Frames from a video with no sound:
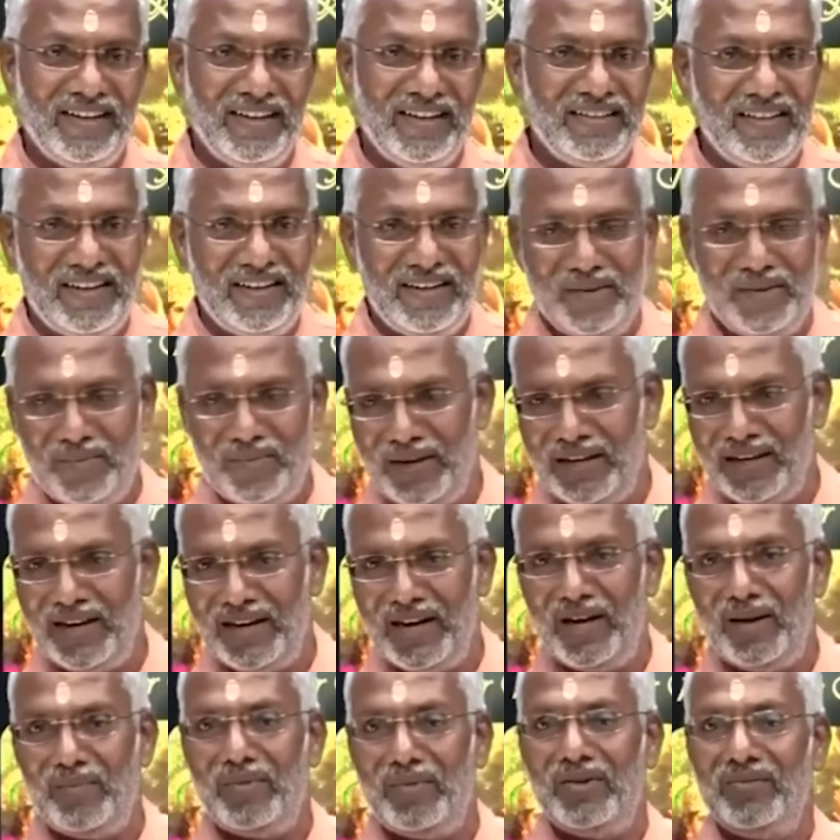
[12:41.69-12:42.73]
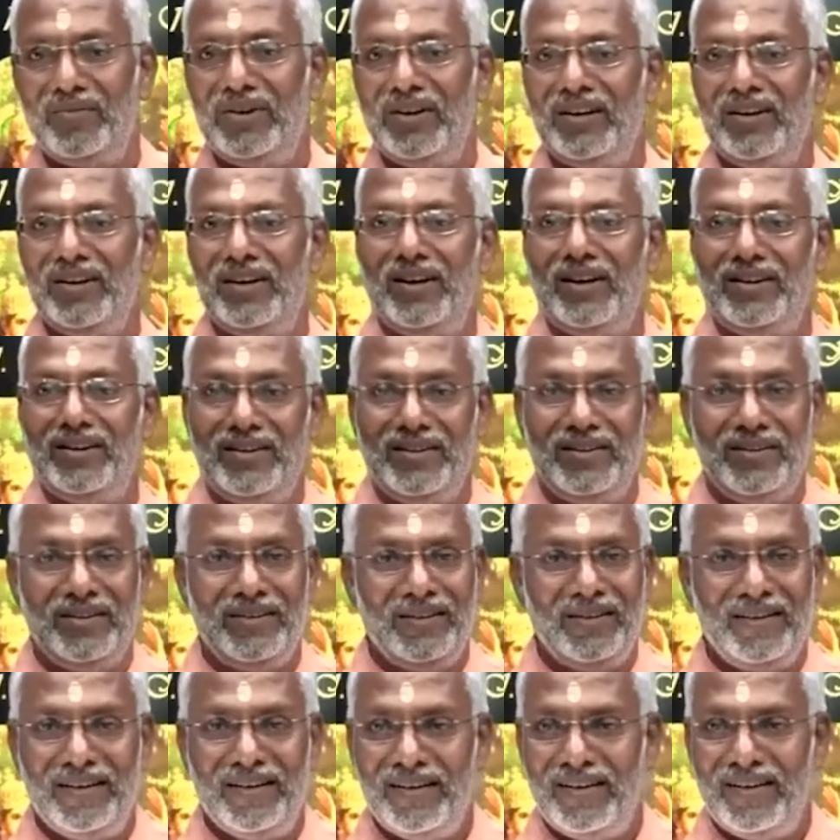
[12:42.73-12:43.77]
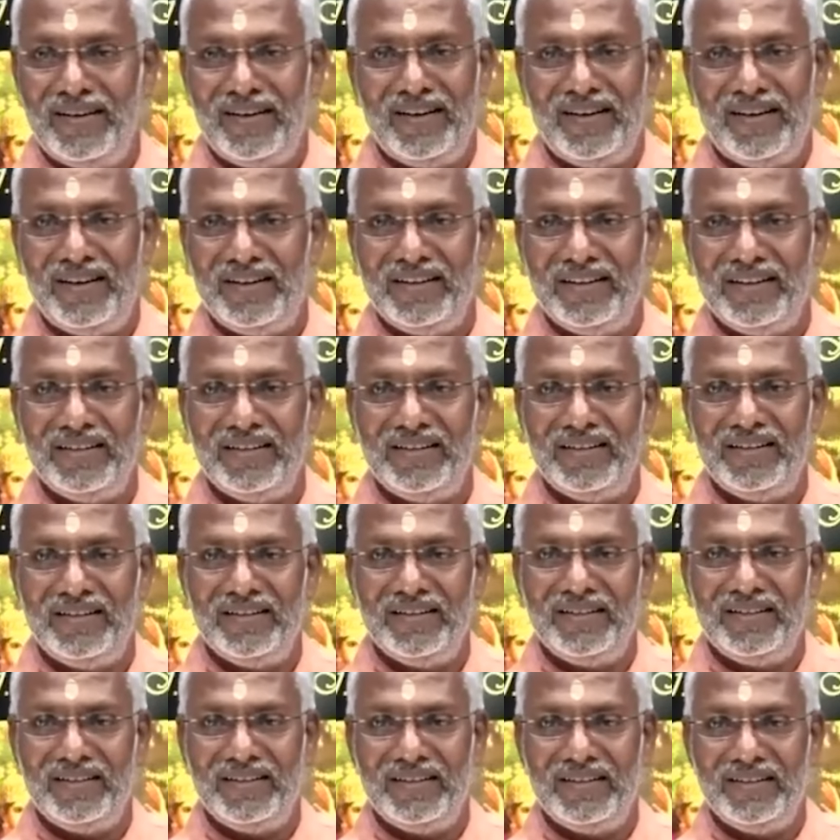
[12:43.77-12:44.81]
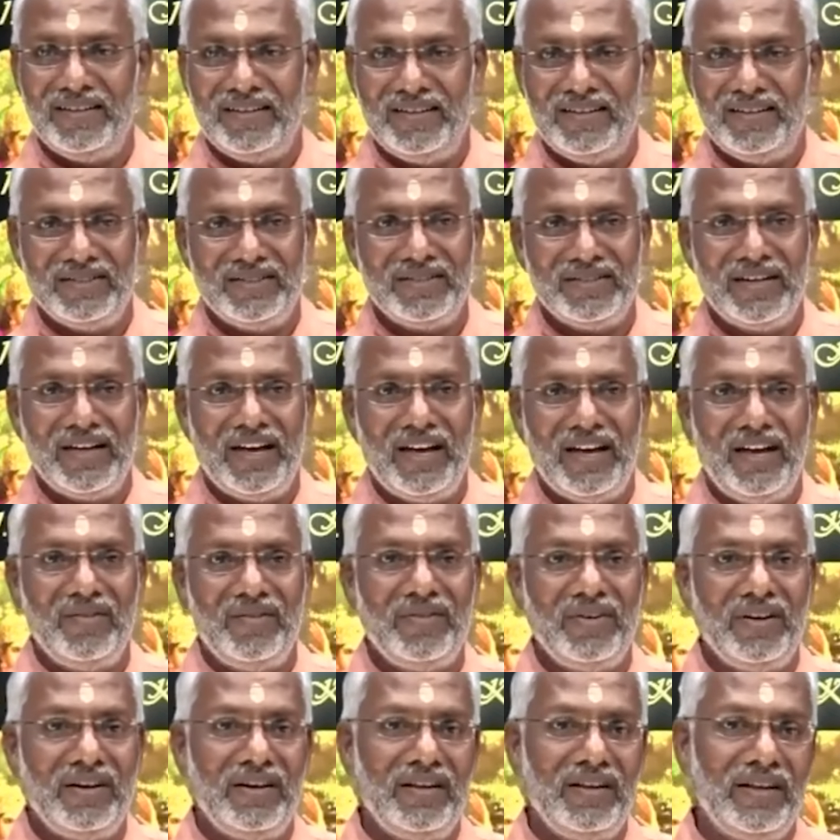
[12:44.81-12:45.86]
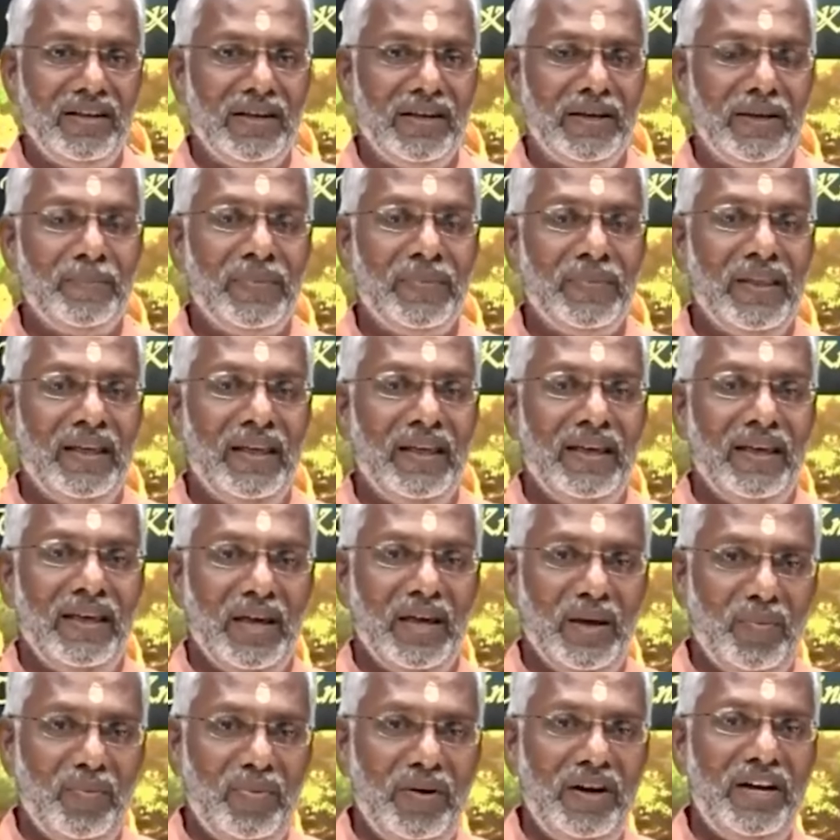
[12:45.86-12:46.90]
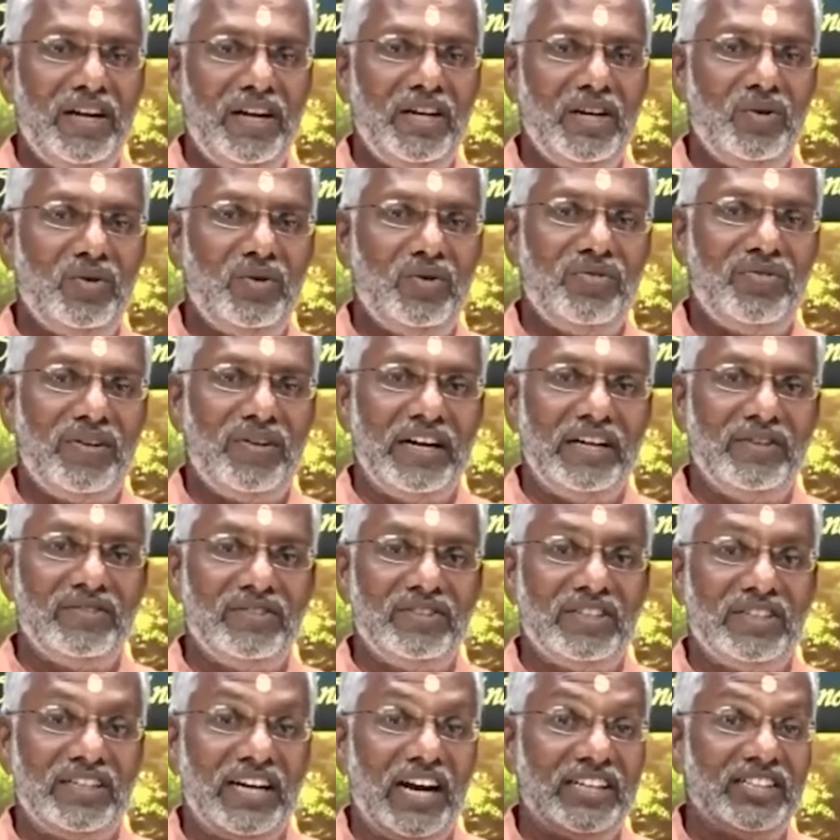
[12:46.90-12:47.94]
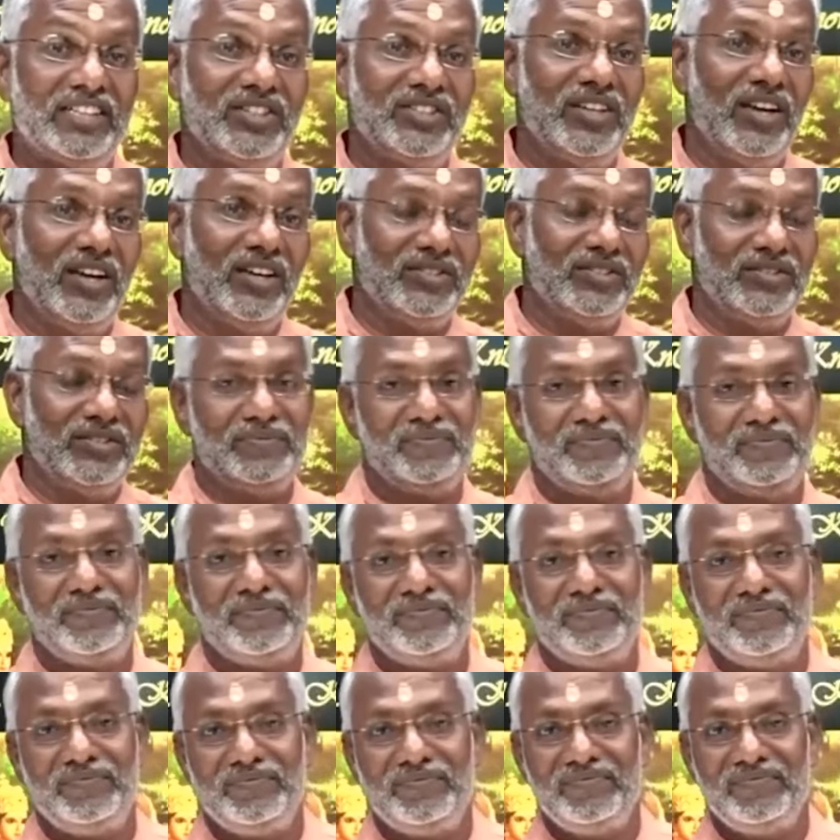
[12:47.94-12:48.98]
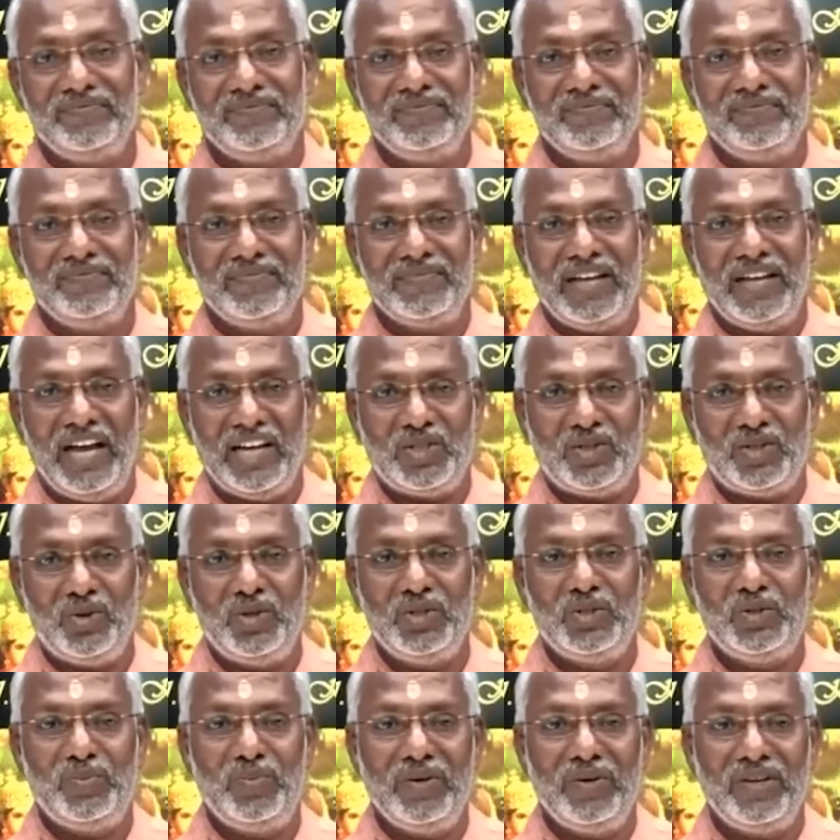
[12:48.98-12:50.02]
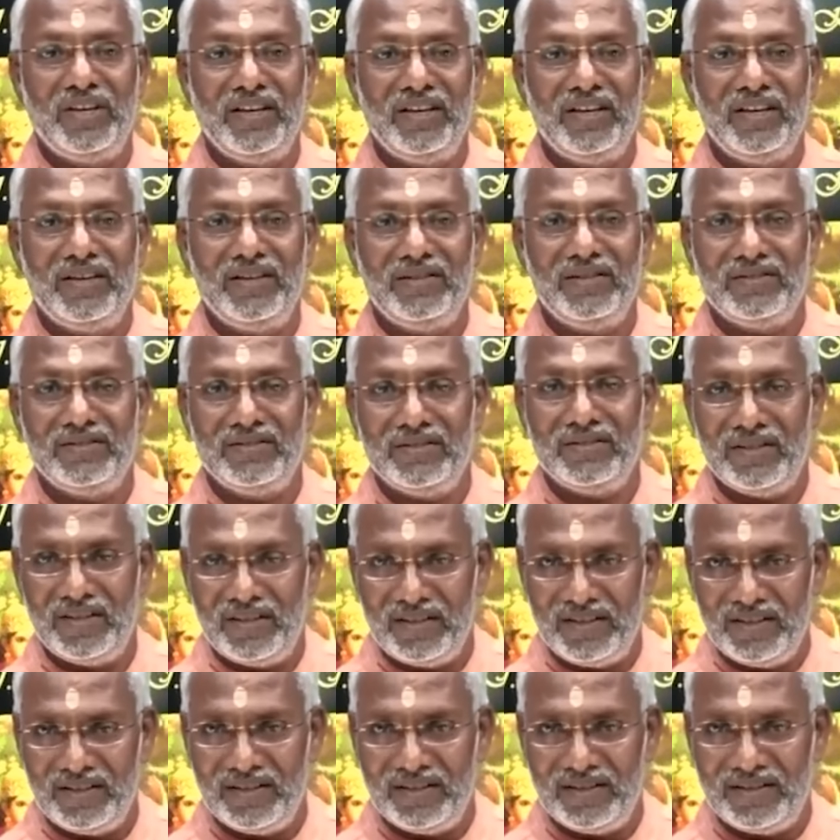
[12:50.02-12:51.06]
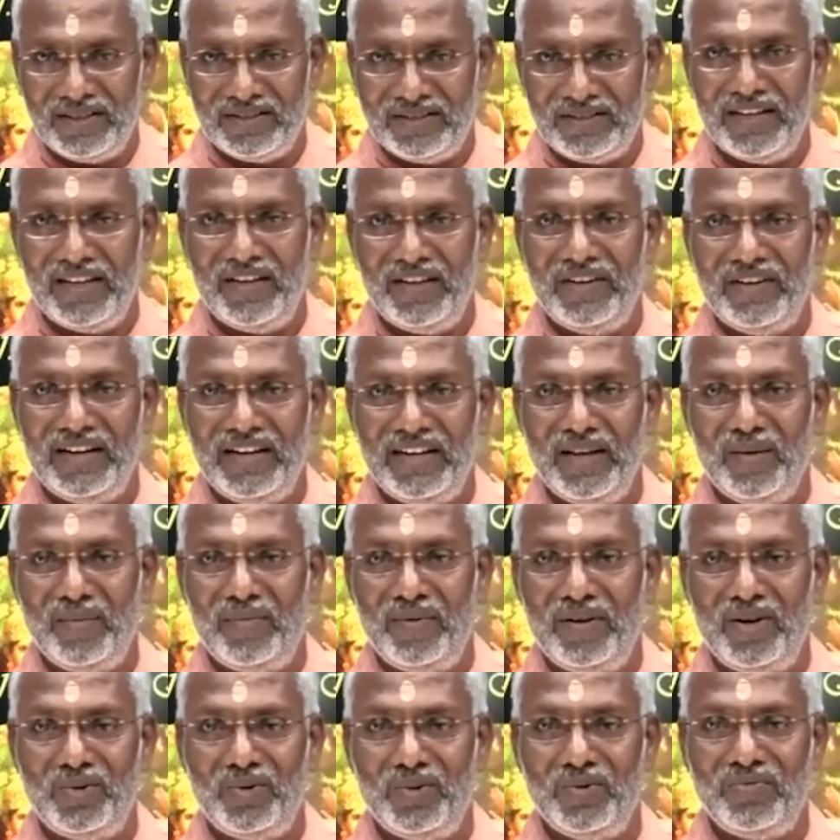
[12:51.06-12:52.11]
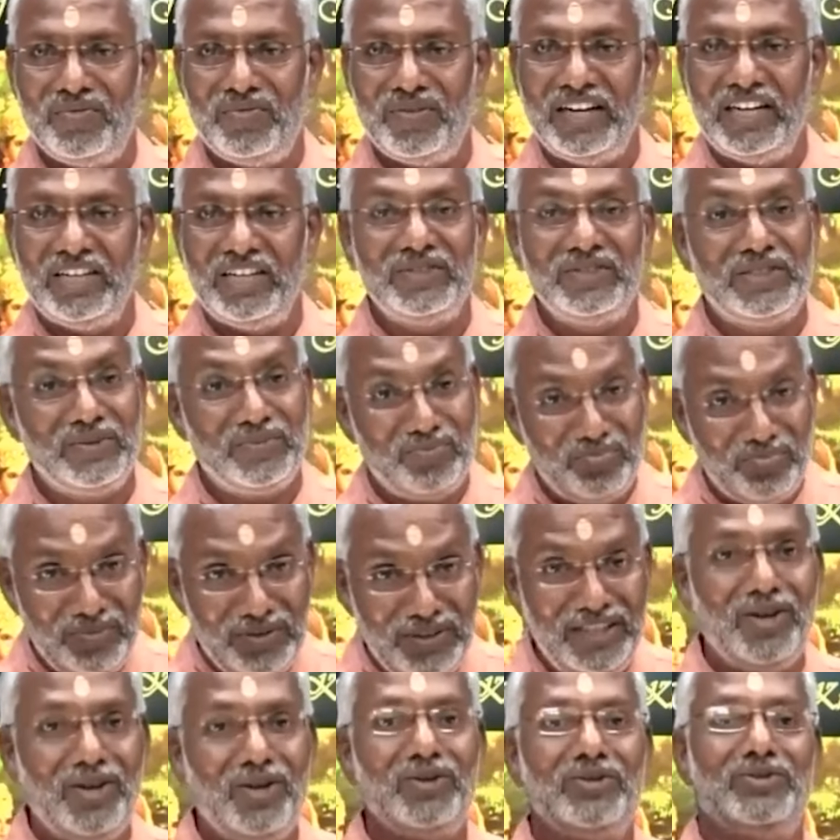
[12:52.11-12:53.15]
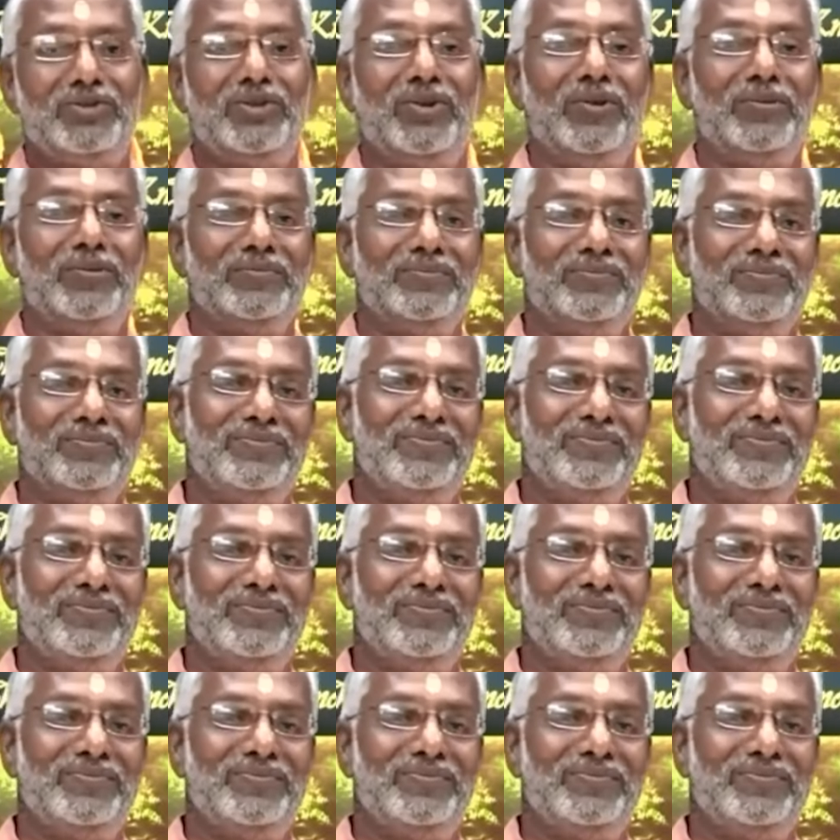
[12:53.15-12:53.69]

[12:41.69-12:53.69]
Like that, my Rama will not, he doesn't have any ability to fight with the Rakshasas. Actually speaking, he doesn't have any ability to fight with me also.